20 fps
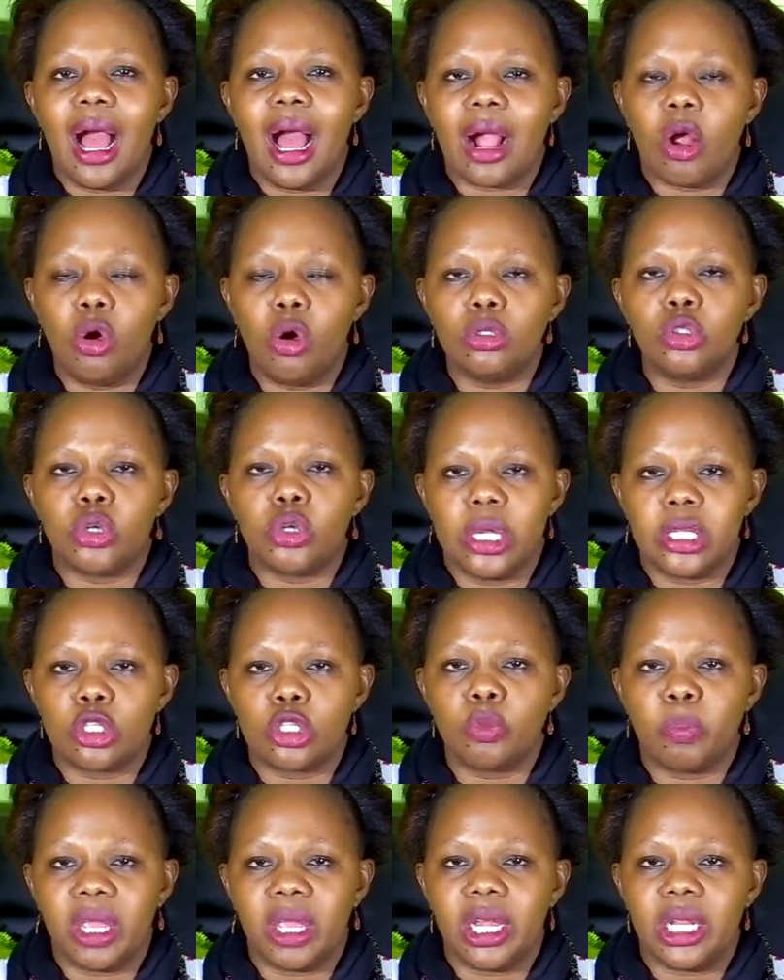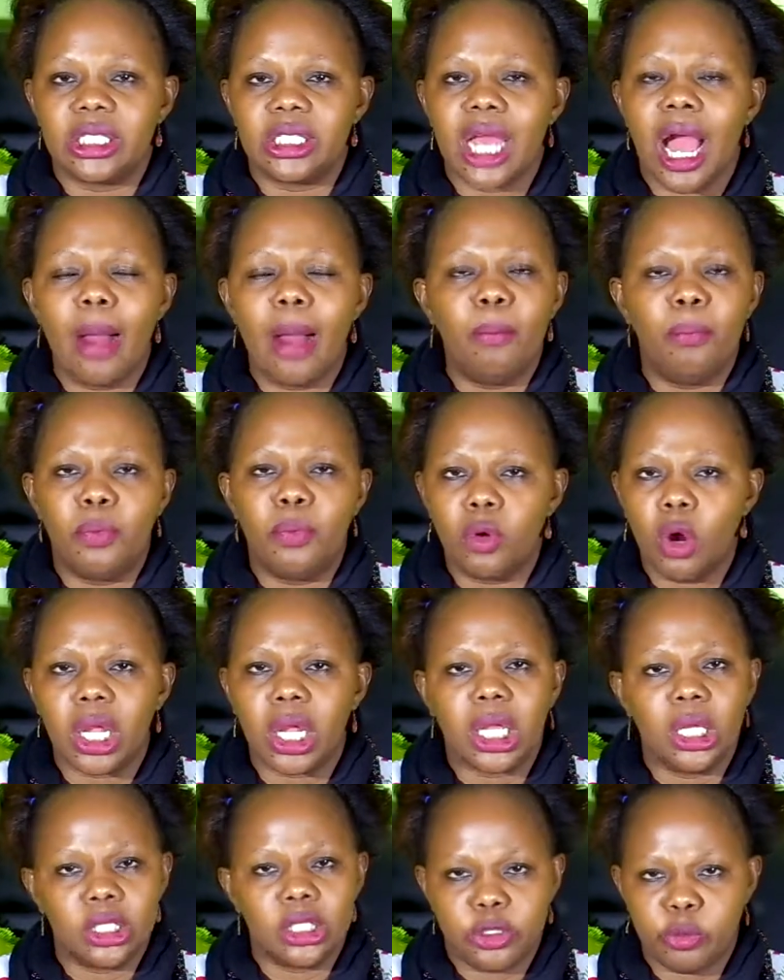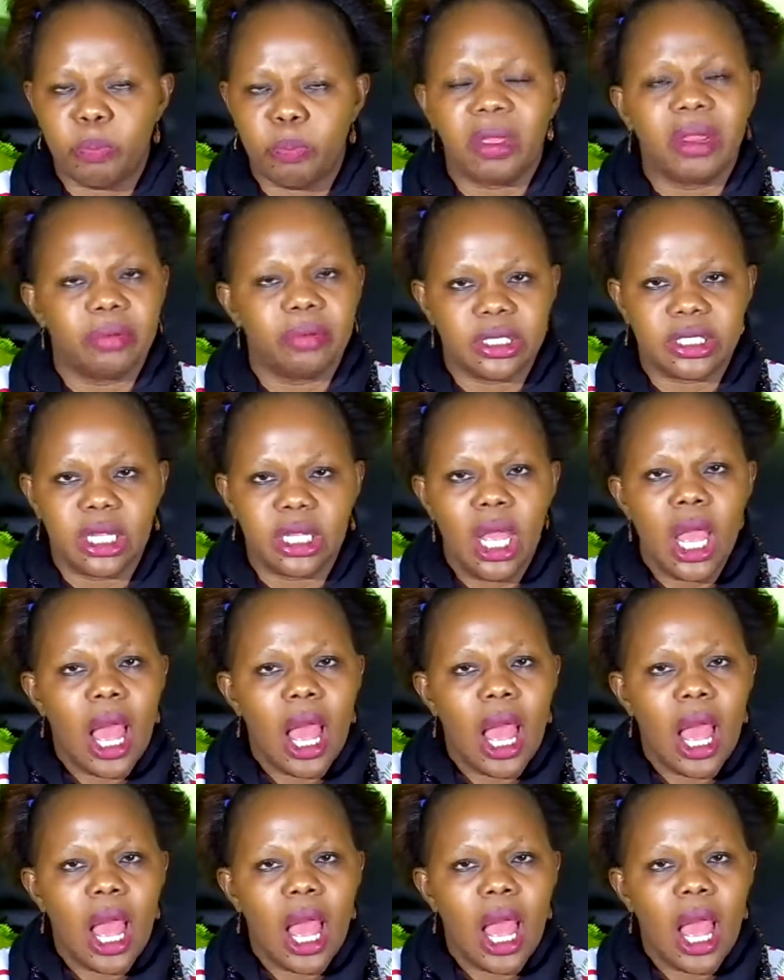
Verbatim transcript: a contrite spirit, a broken spirit,